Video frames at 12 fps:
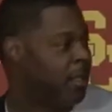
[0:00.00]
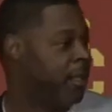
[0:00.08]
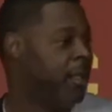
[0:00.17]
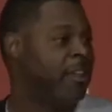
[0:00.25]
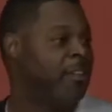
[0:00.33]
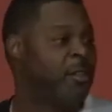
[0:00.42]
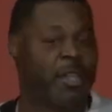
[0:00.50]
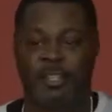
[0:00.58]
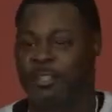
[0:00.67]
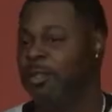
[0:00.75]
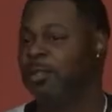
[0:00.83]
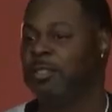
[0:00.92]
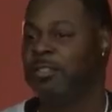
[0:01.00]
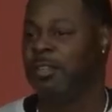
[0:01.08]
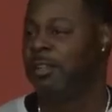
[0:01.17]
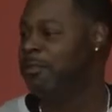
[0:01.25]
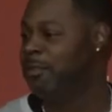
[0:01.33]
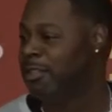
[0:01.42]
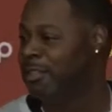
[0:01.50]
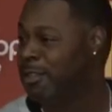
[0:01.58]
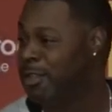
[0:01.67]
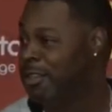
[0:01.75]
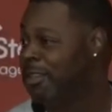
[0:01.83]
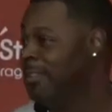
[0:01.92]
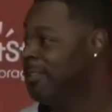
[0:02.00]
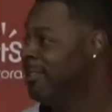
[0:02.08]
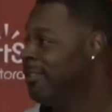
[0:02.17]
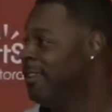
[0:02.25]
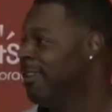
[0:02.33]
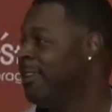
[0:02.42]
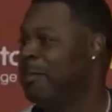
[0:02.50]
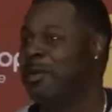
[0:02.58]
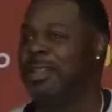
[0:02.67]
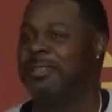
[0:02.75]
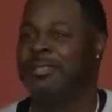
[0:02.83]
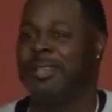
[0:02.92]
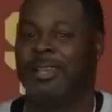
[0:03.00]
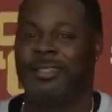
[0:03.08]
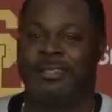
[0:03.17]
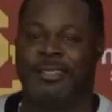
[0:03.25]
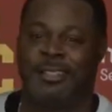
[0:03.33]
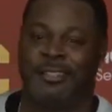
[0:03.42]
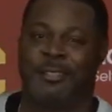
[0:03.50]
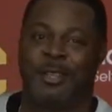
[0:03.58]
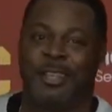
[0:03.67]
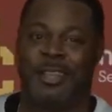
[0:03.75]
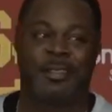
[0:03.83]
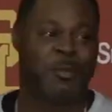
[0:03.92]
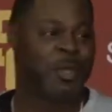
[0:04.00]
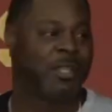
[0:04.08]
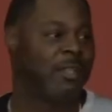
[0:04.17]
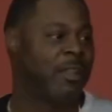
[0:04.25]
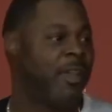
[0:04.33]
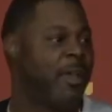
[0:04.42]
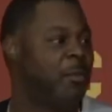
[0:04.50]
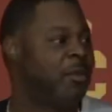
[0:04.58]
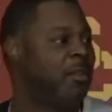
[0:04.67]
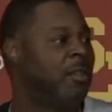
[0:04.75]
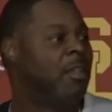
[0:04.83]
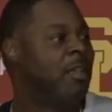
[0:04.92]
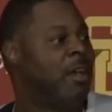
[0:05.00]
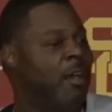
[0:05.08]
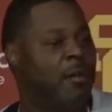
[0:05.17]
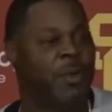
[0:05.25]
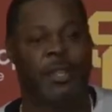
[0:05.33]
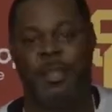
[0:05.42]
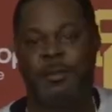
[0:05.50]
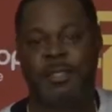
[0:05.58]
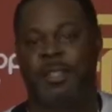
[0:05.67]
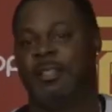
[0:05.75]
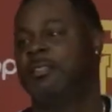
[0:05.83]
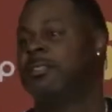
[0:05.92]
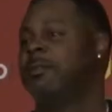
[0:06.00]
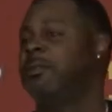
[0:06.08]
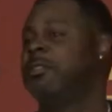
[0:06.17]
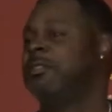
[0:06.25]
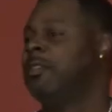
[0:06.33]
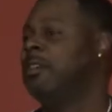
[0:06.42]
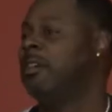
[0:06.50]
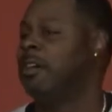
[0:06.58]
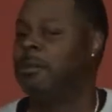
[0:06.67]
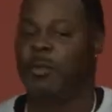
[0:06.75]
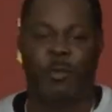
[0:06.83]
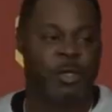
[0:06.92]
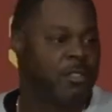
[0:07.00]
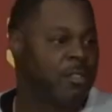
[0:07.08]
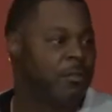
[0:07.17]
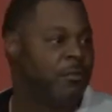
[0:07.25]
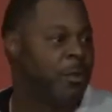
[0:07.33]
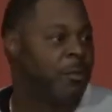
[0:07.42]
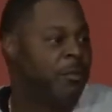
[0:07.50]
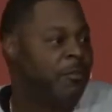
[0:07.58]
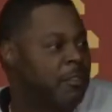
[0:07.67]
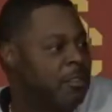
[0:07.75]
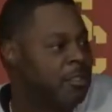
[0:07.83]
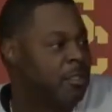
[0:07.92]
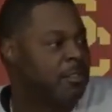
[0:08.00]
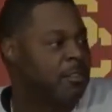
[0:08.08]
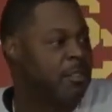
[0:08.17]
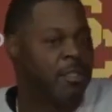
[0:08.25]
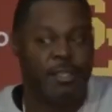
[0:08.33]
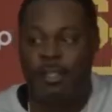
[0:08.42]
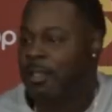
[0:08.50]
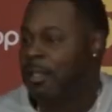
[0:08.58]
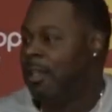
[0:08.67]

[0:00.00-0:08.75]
Hey, how you guys doing? Sorry for the tardiness. I apologize. Try not to make that a habit. My name is Dennis Simmons. I'm originally from Memphis, Tennessee.